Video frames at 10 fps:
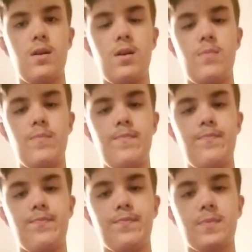Um,
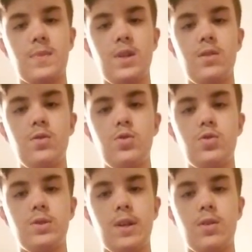I don't know
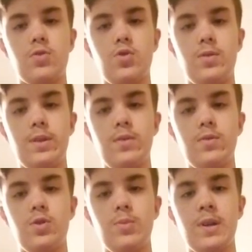who's like controlling
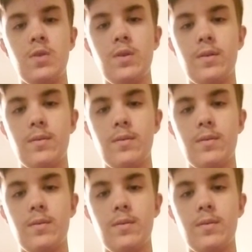YouTube now.